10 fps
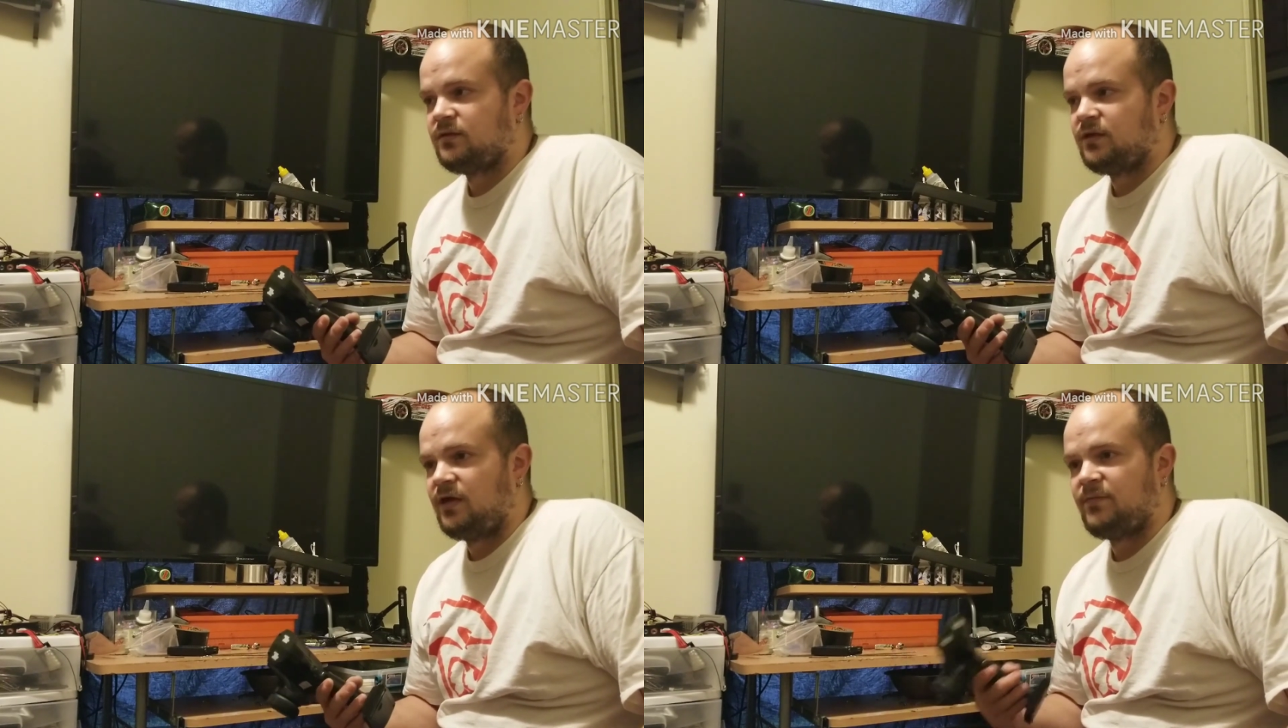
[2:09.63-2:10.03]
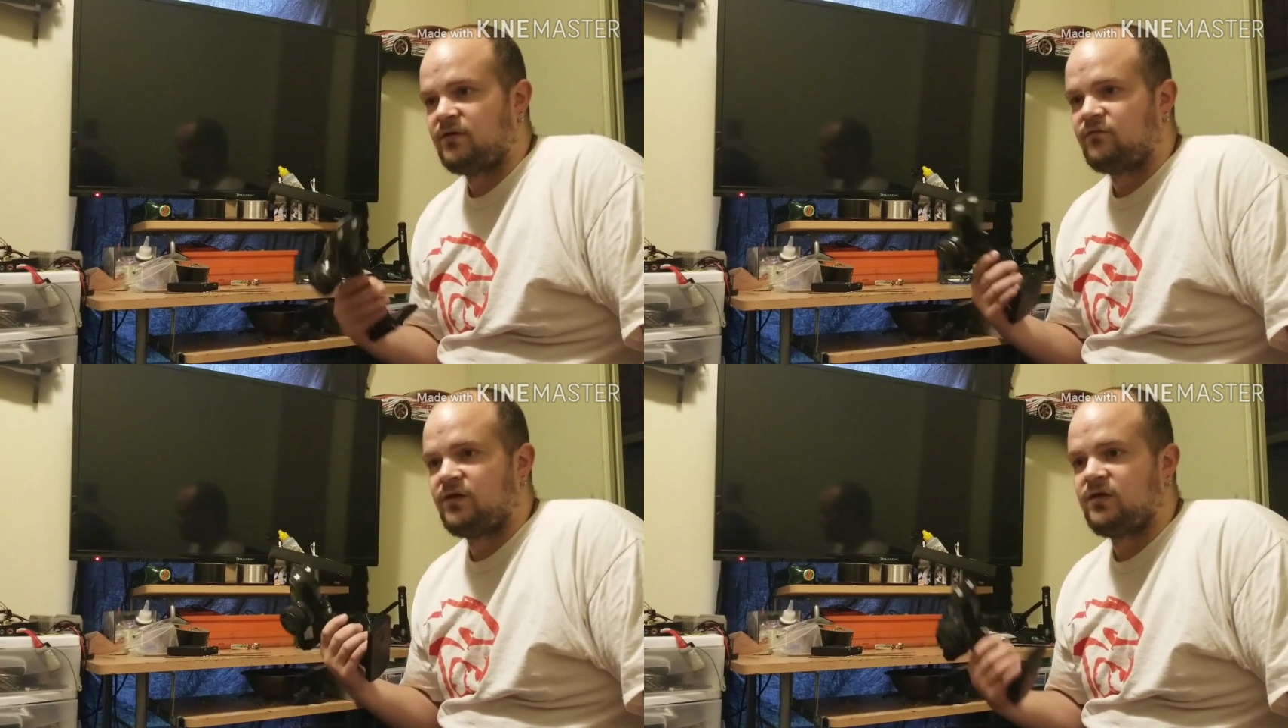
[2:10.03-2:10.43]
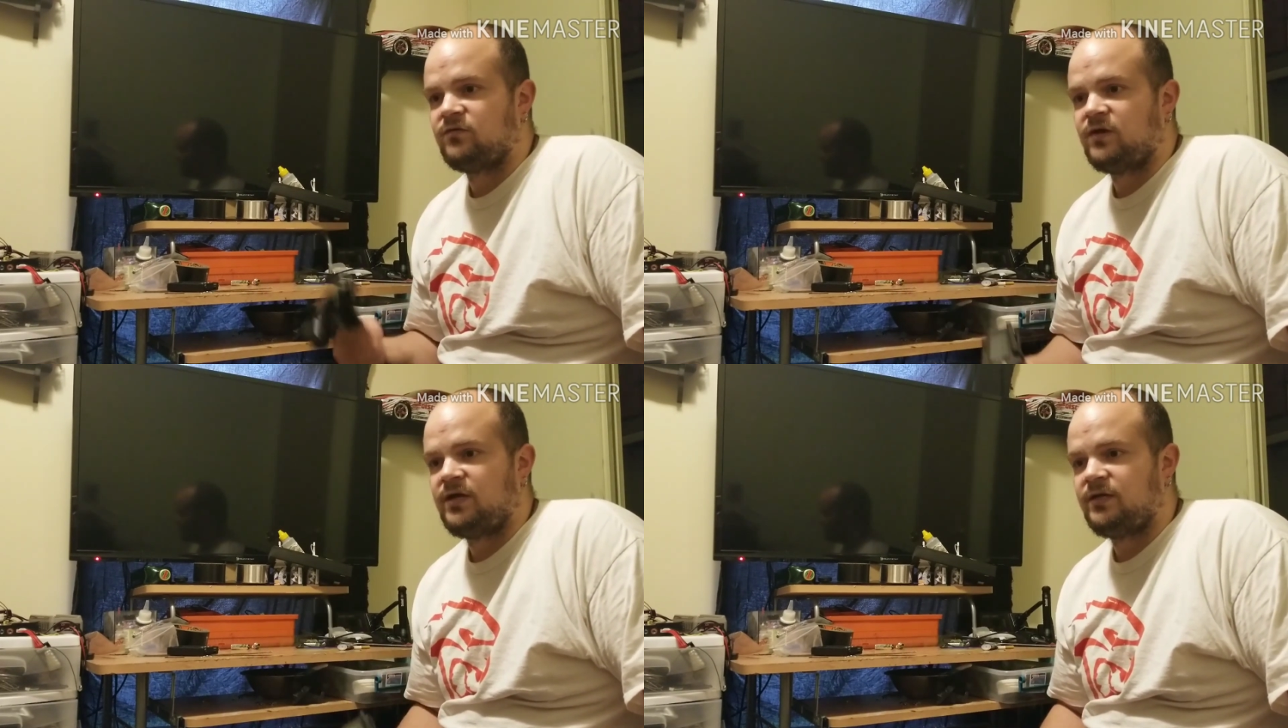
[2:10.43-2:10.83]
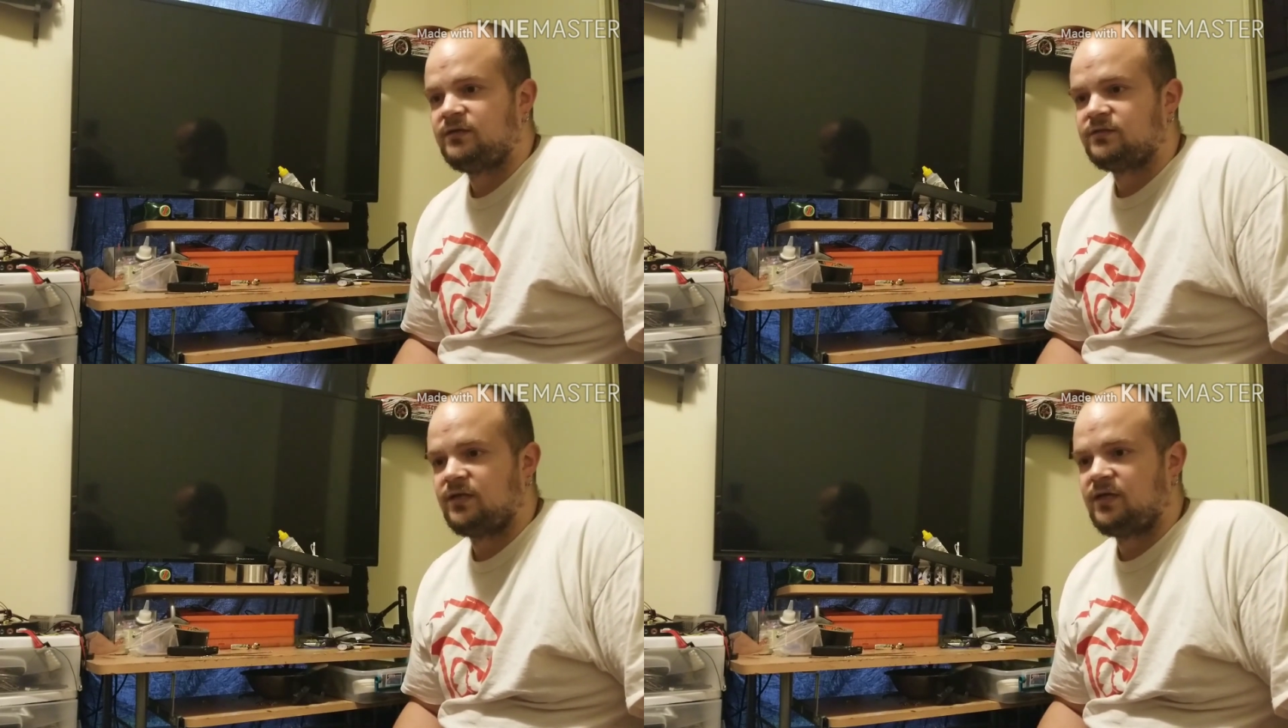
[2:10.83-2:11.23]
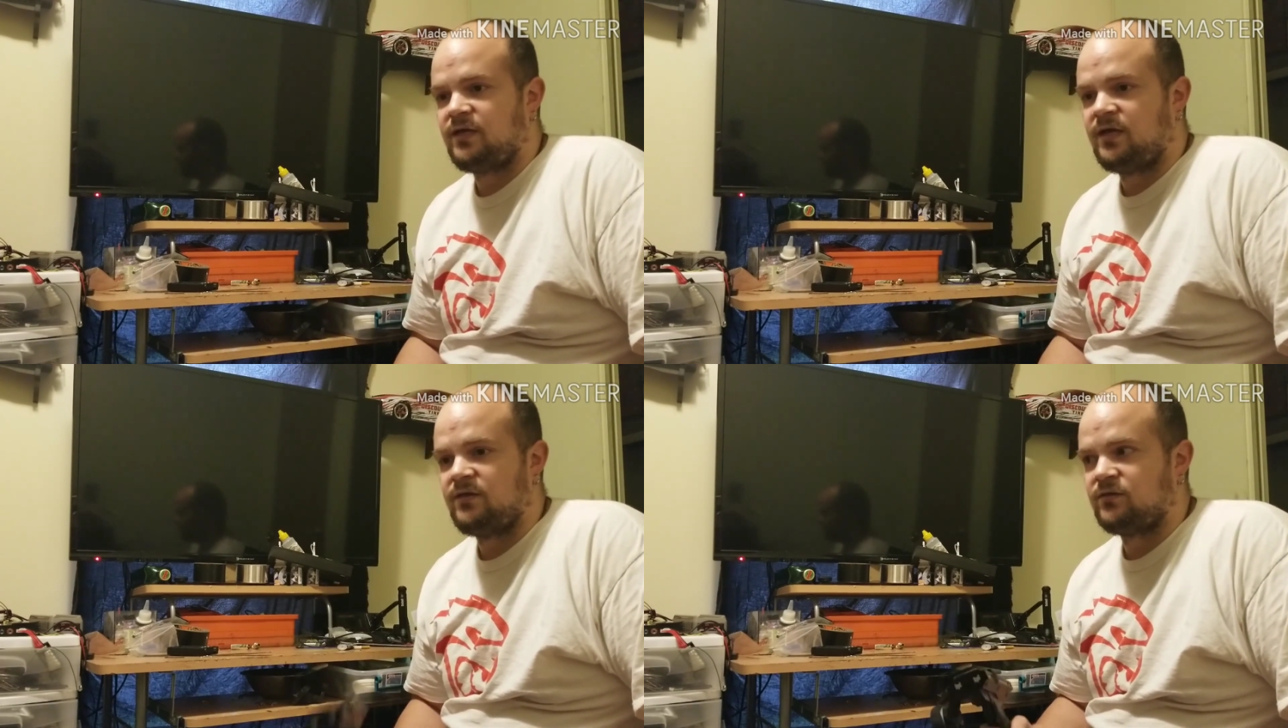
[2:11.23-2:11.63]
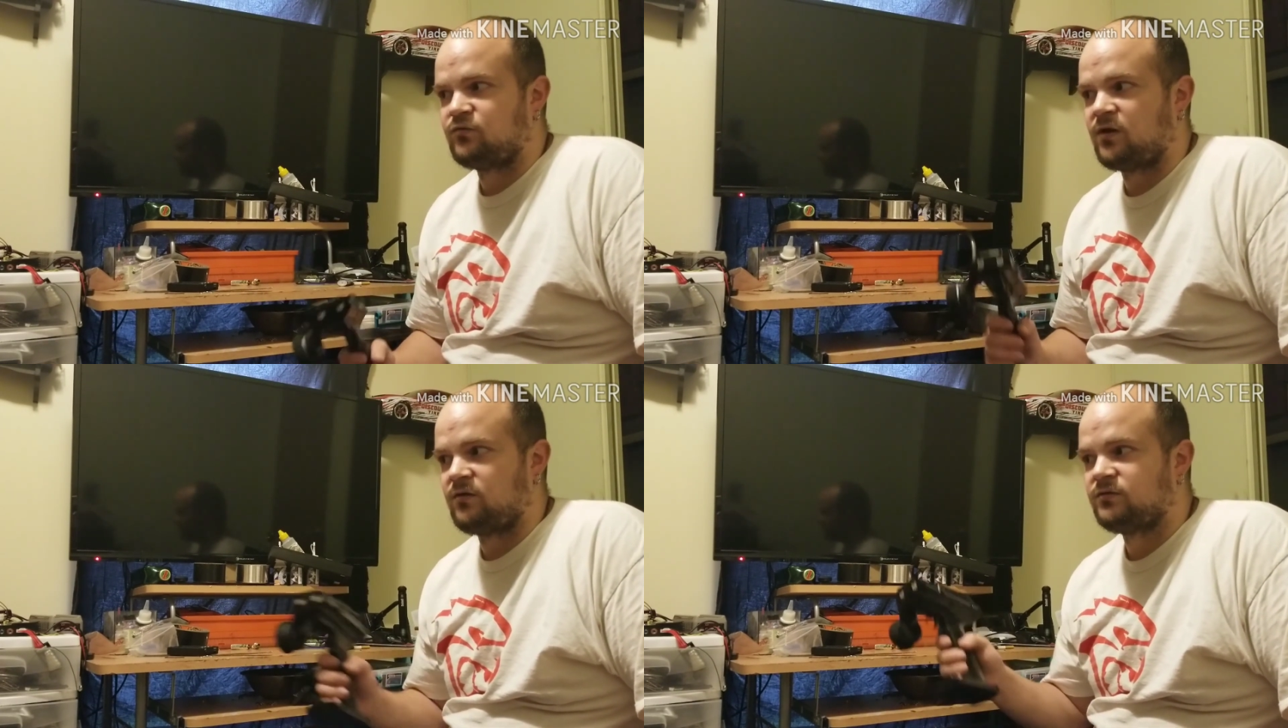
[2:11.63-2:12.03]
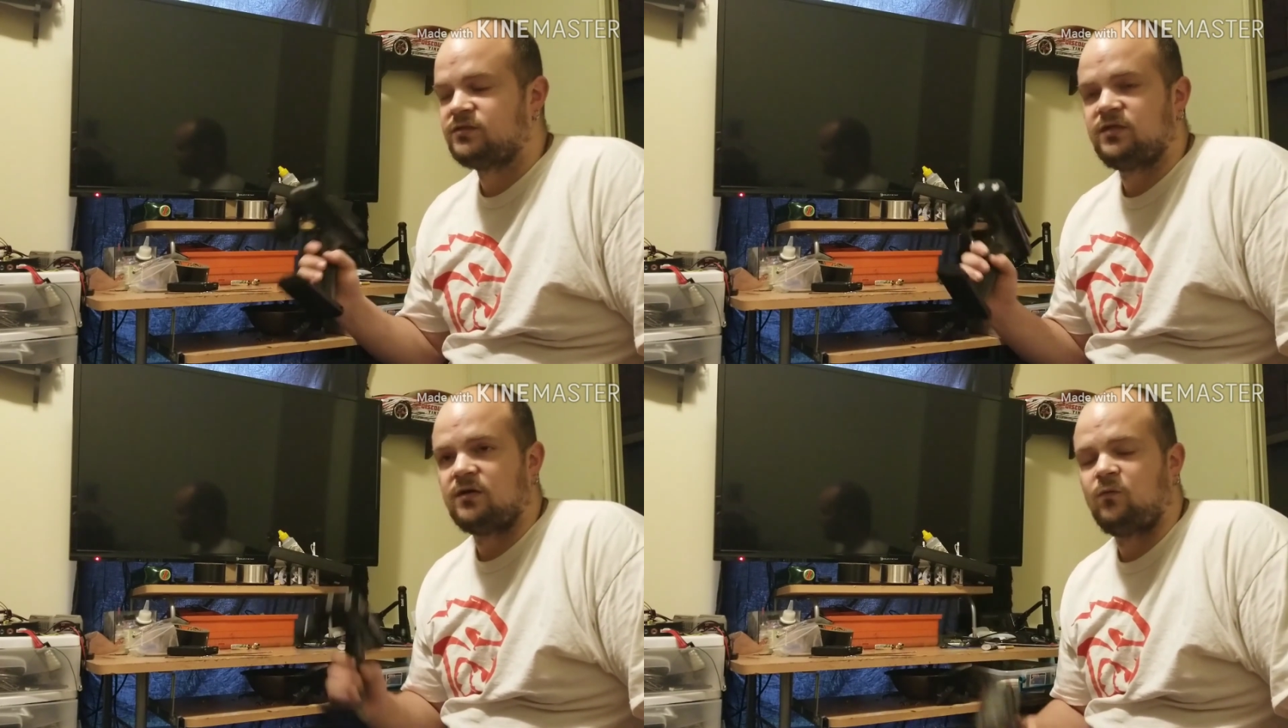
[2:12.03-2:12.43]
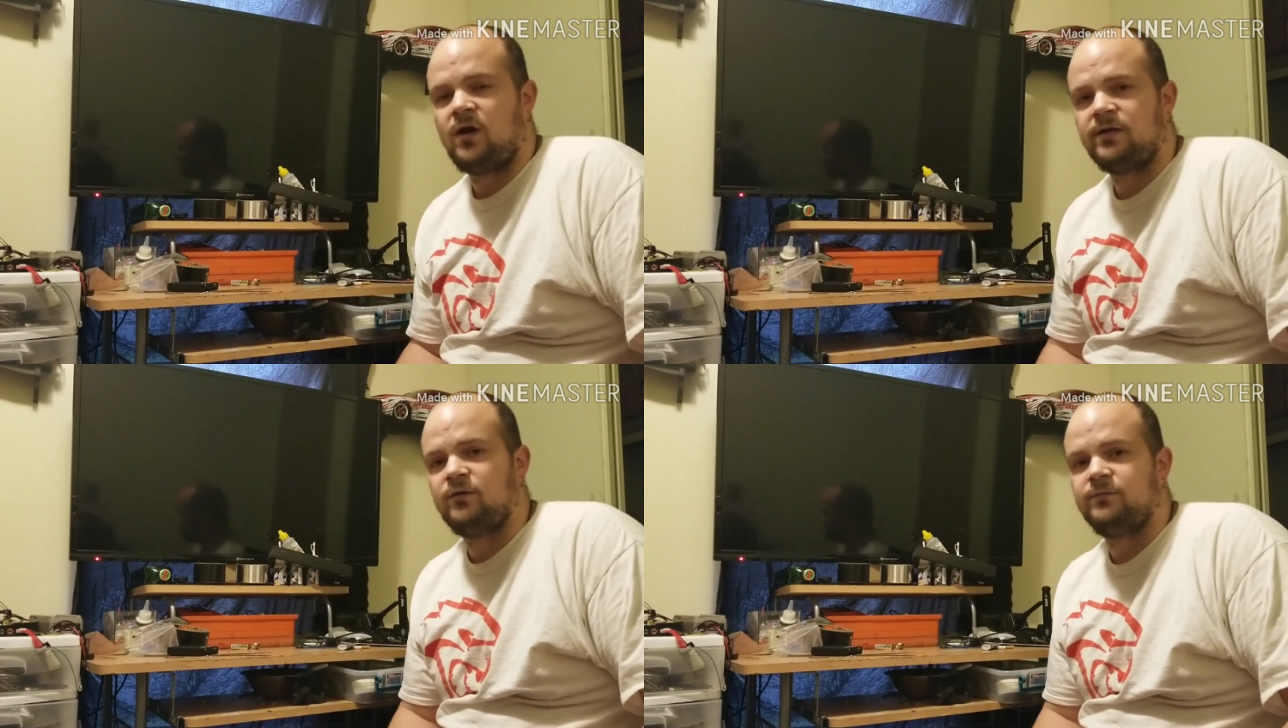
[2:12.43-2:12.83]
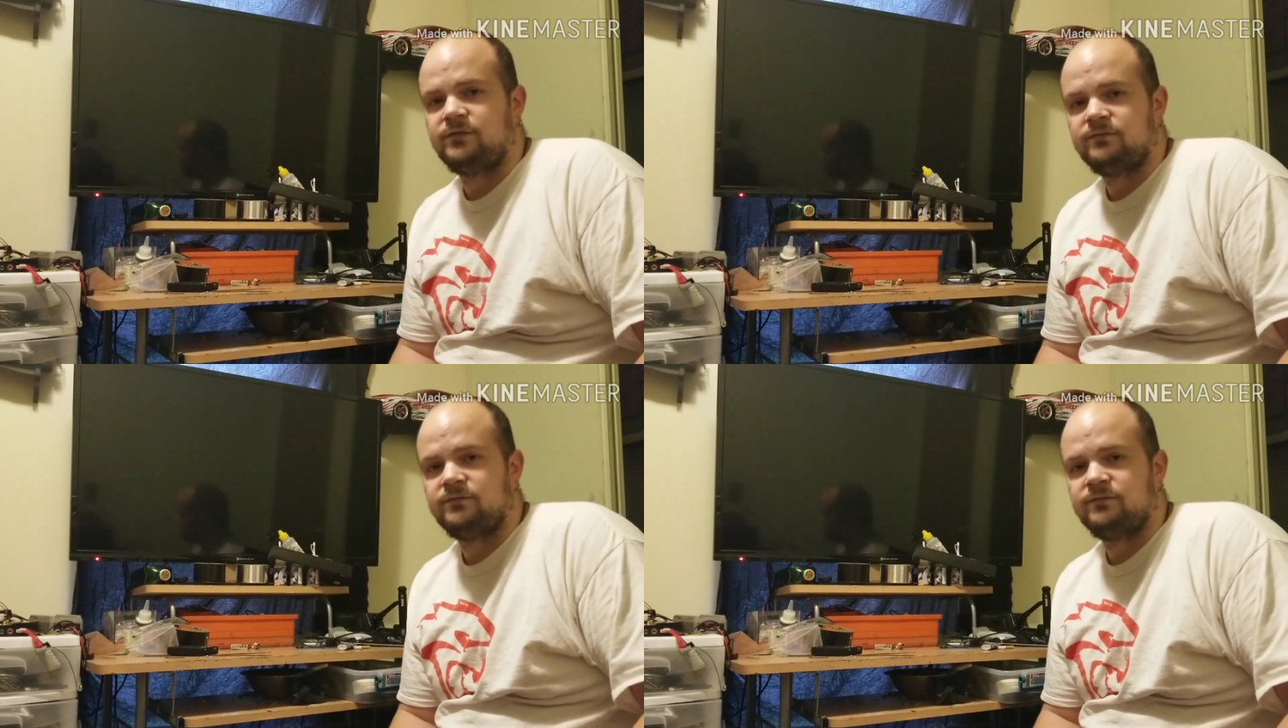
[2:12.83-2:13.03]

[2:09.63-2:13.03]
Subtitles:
I'm out of radio range, and the throttle's stuck wide open.